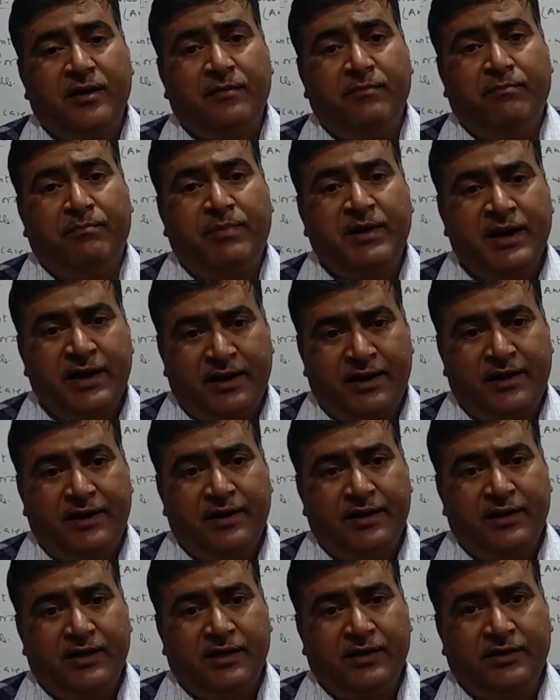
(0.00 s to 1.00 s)

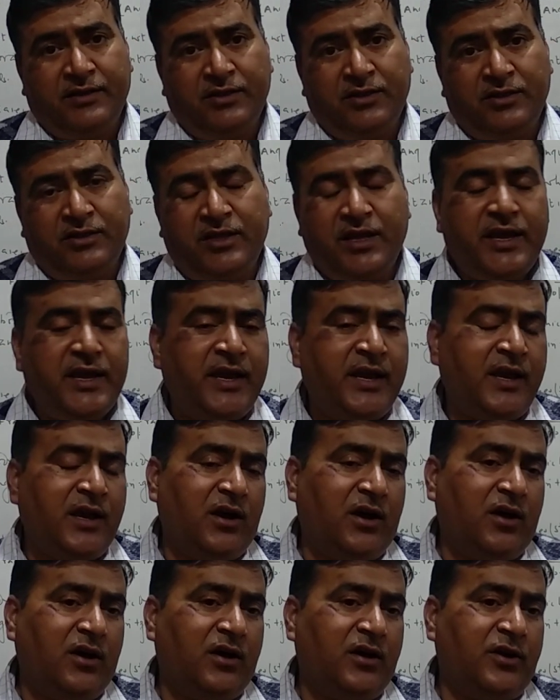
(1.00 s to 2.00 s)
but
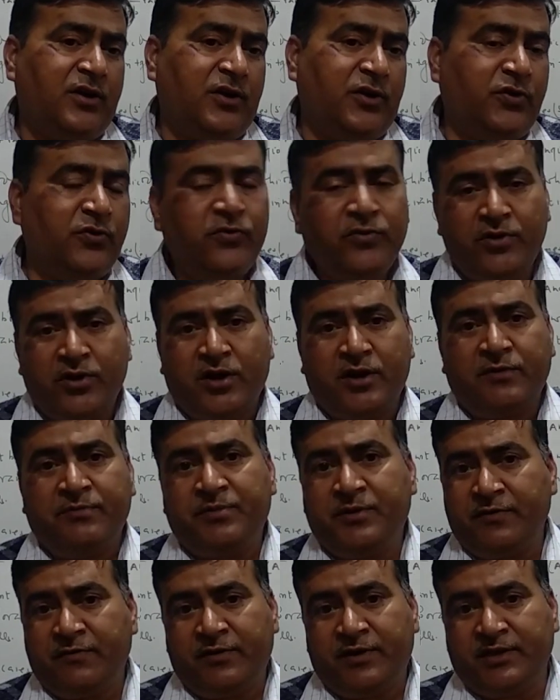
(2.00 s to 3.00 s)
they do
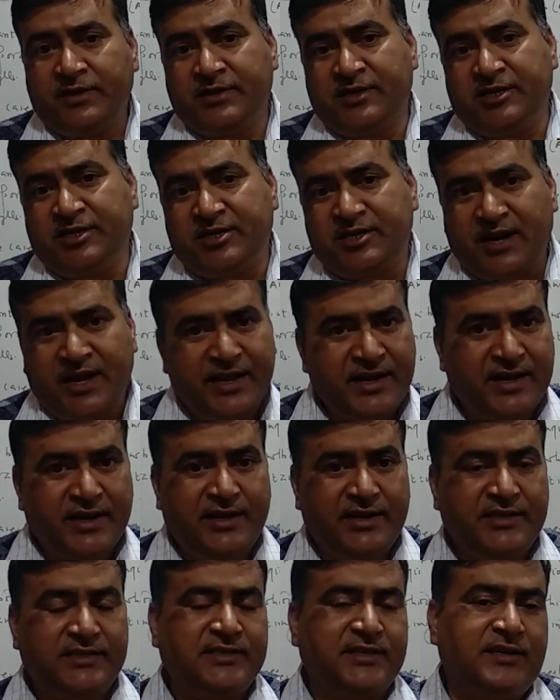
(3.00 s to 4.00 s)
not prefer the dry
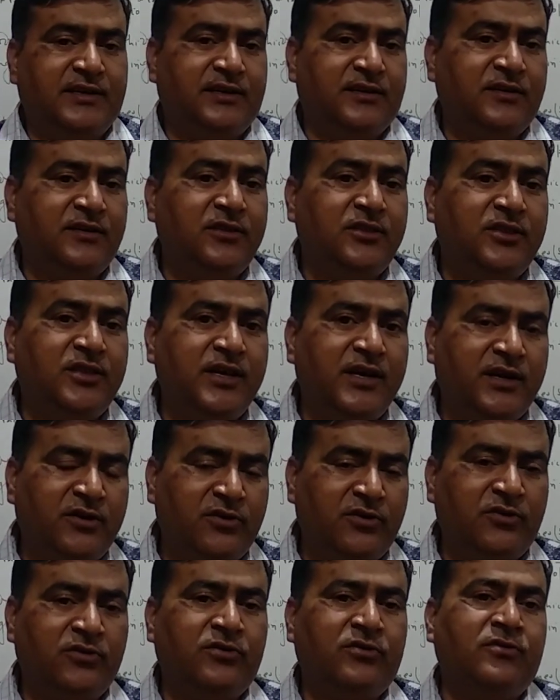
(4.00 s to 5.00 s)
condition. They
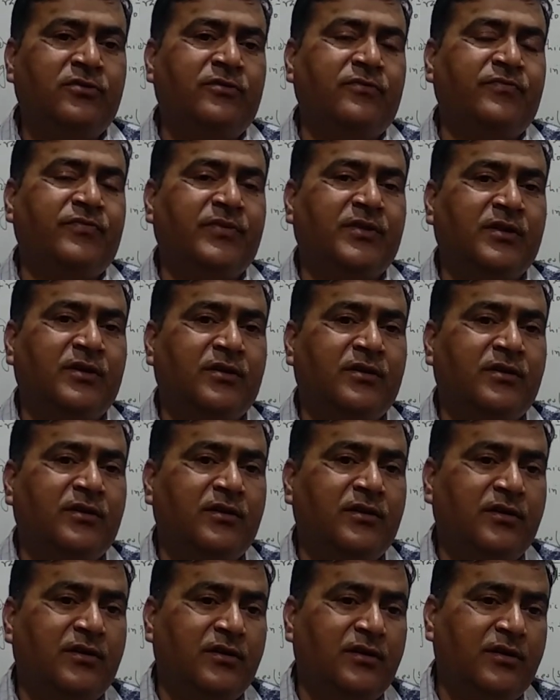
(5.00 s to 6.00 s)
grow
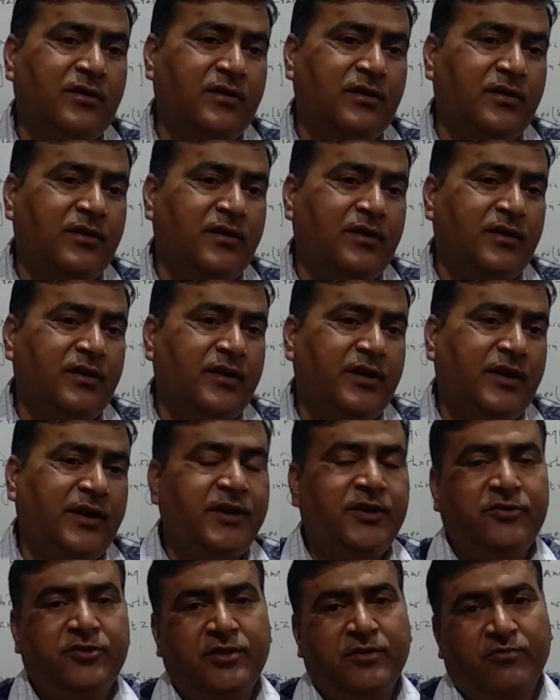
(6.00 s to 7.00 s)

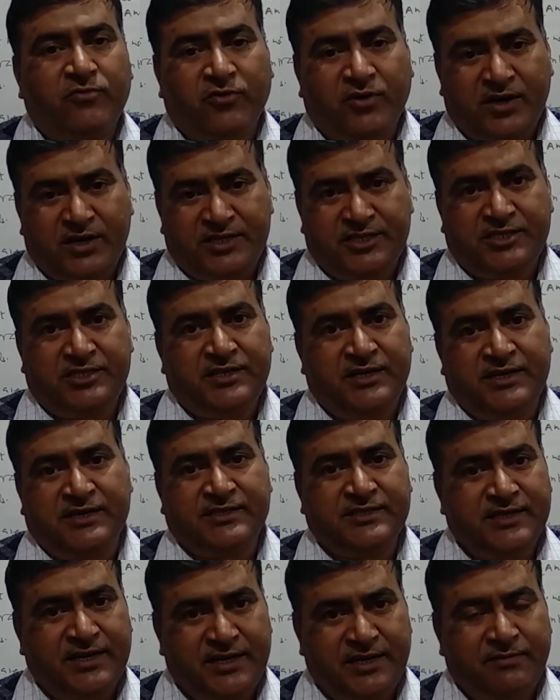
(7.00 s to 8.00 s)
into the moist and
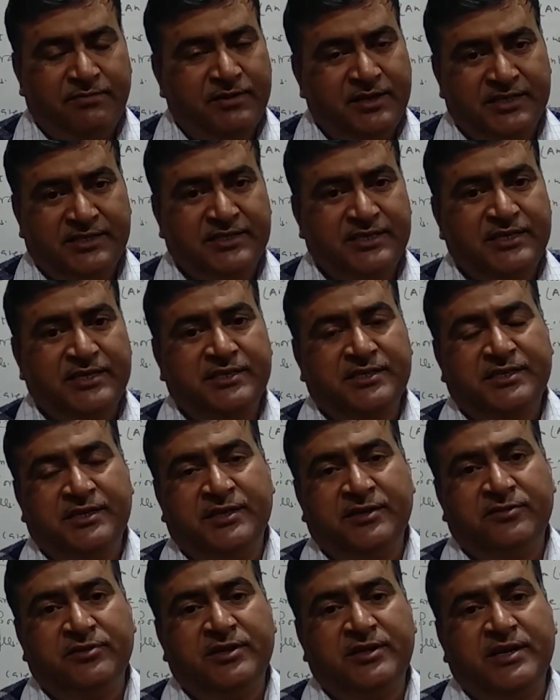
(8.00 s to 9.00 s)
sandy places,
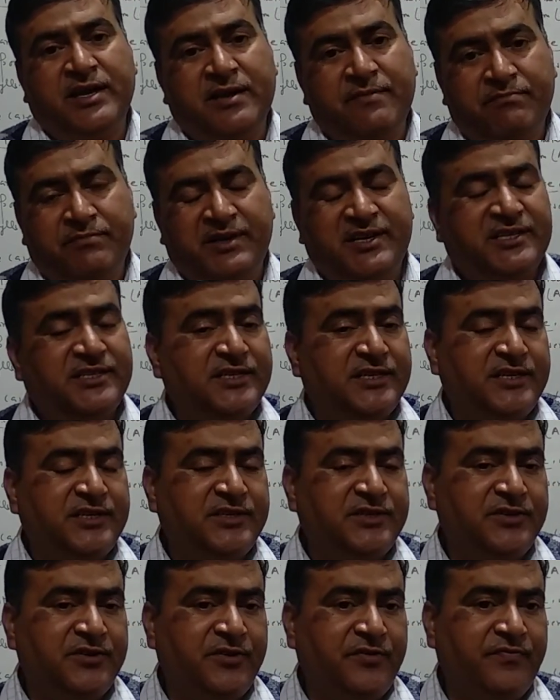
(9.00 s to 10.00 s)
into the damp
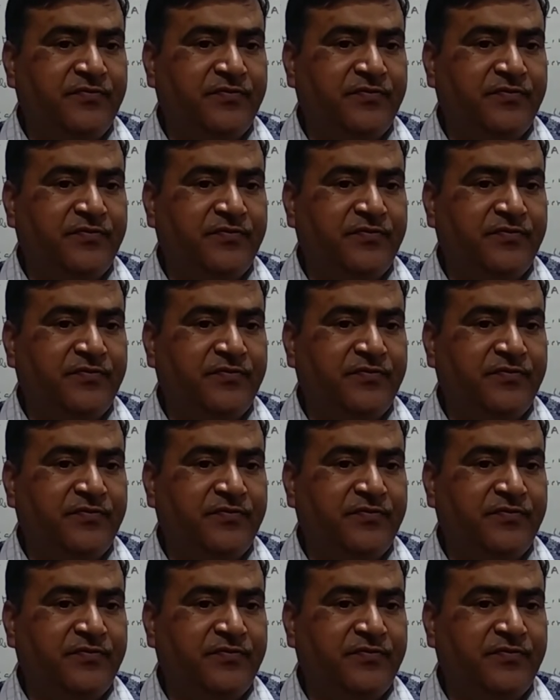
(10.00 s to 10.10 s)
places.